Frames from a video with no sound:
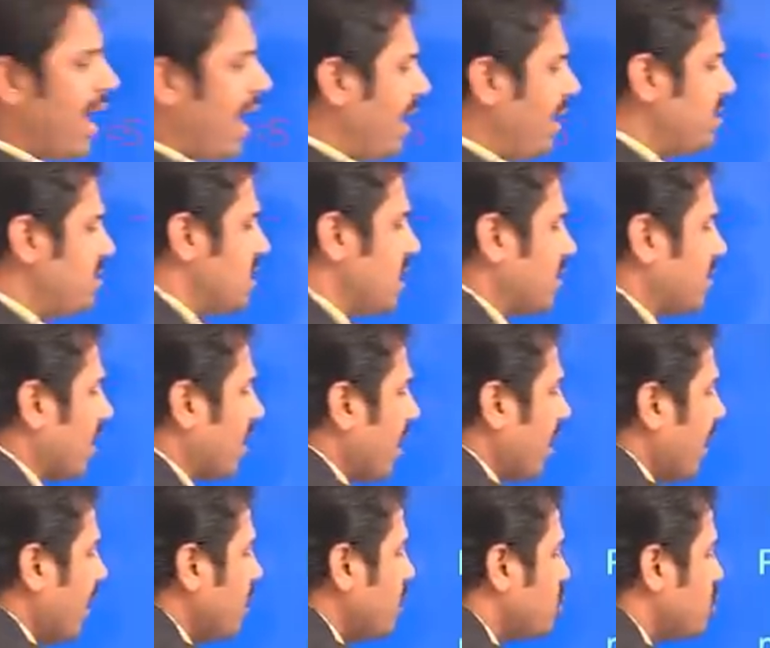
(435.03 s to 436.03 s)
the
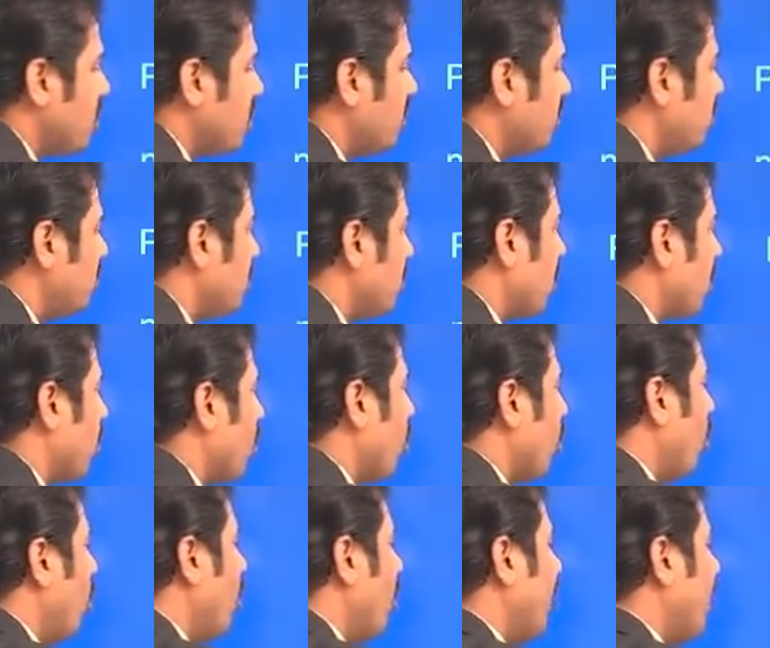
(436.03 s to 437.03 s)
condition. Go
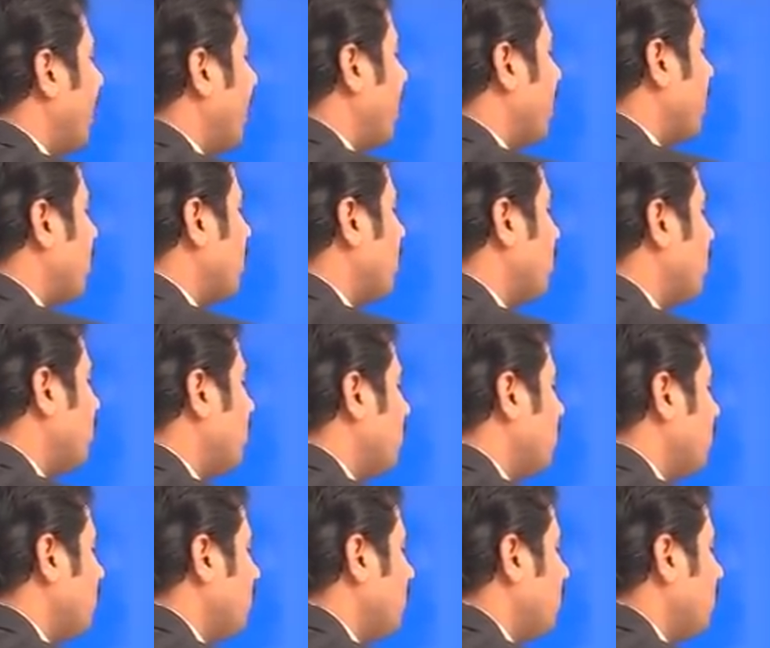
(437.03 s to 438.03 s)
here.
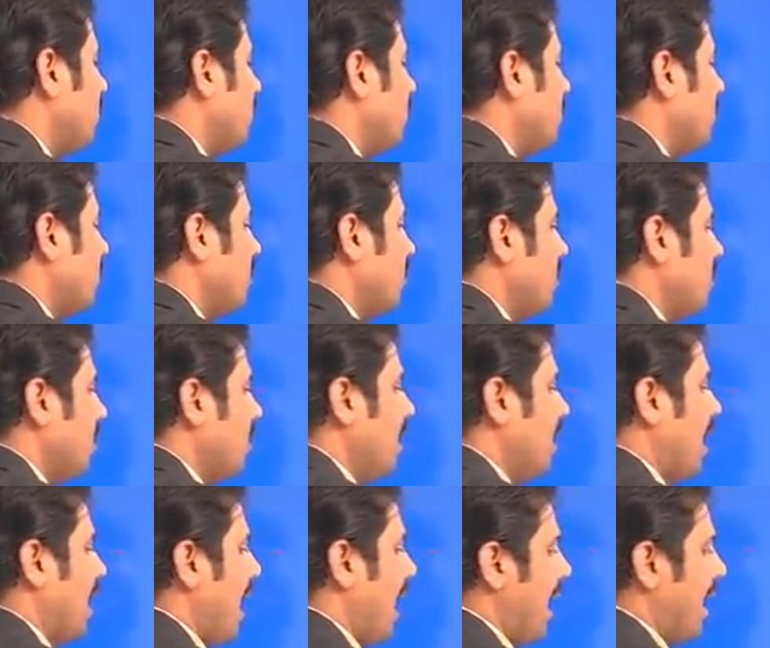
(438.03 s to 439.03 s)
And
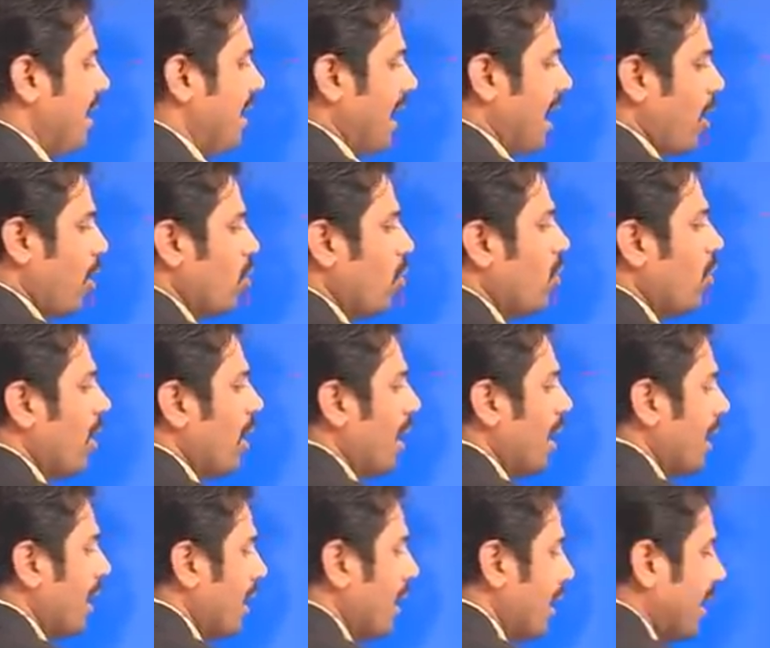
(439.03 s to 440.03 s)
now
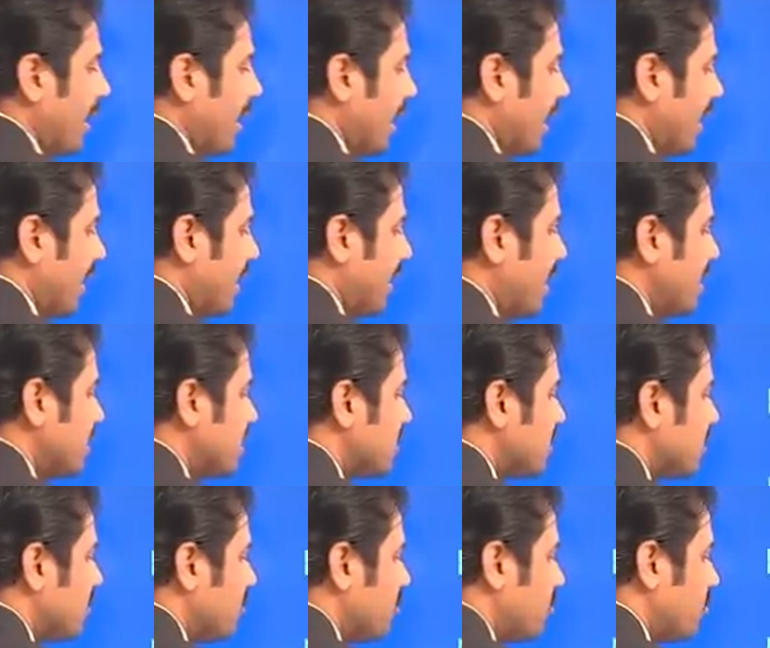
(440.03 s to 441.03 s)
here it is
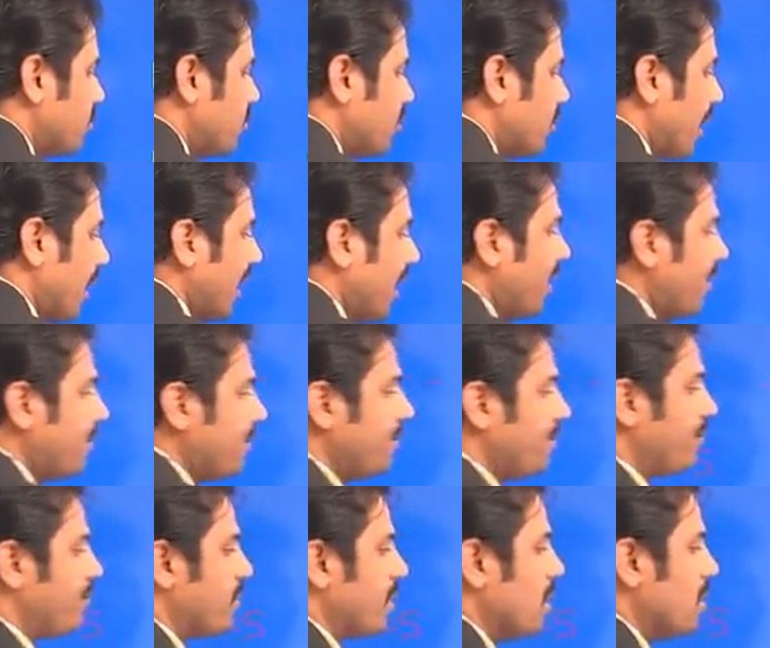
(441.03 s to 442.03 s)
3.
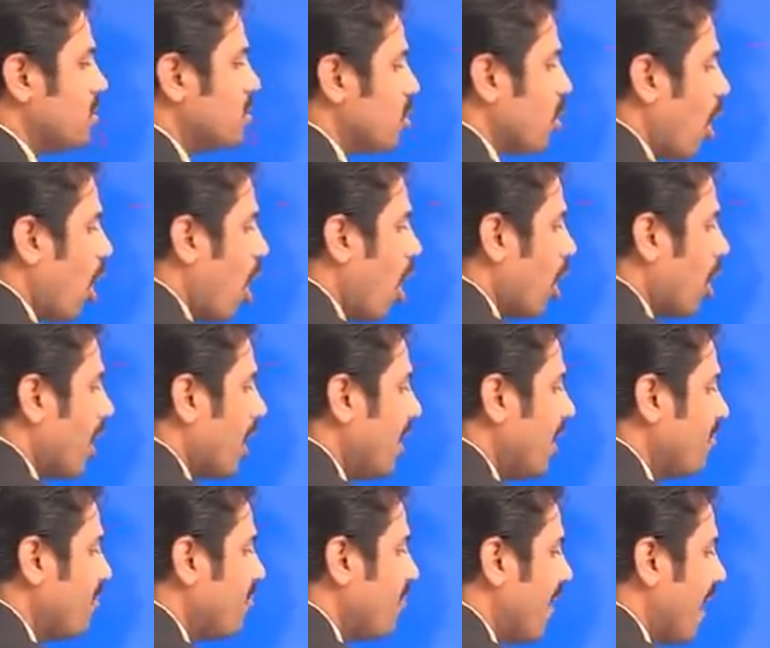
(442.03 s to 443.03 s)
So already
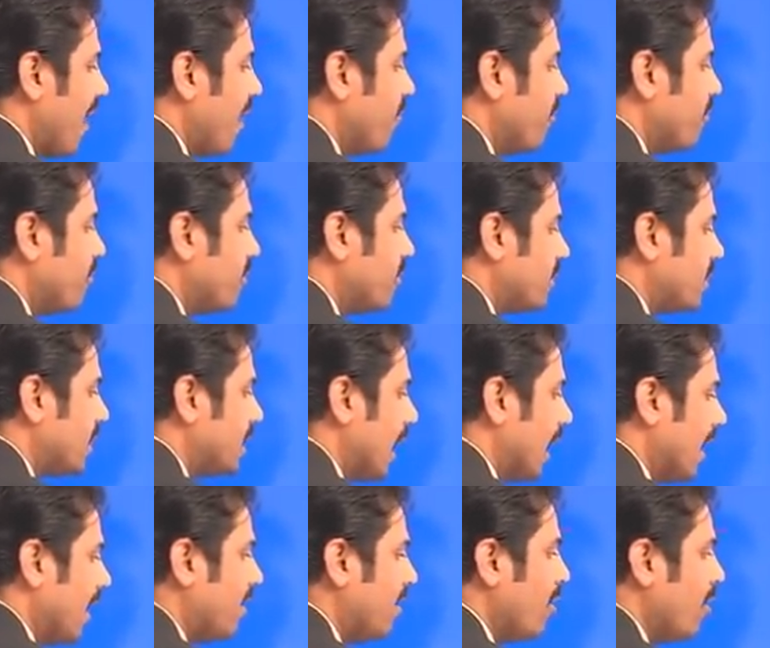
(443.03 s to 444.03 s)
5 done,
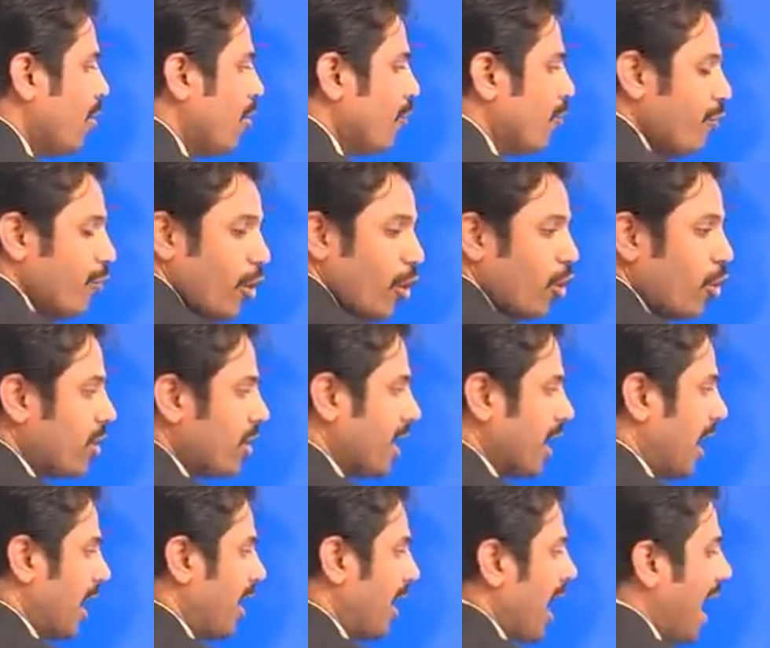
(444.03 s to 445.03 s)
4 done,
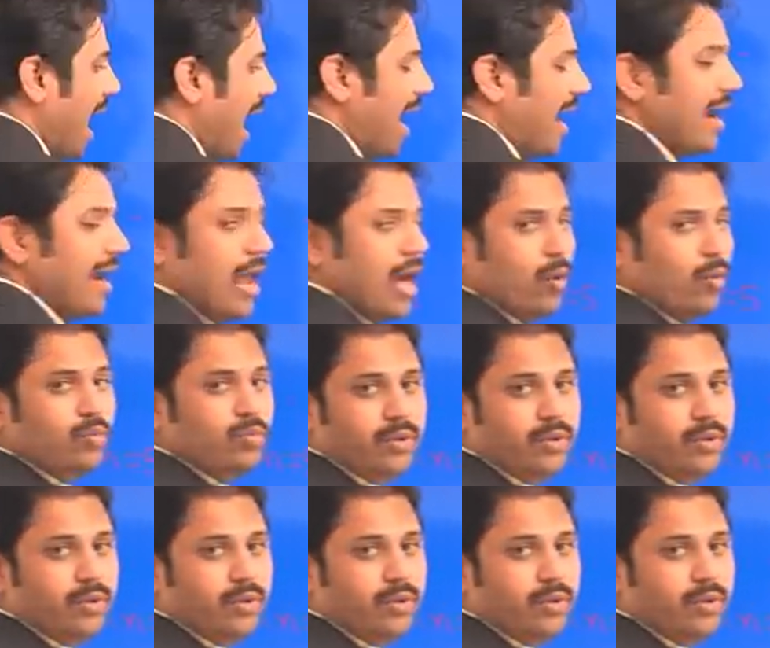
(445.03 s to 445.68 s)
and now 3.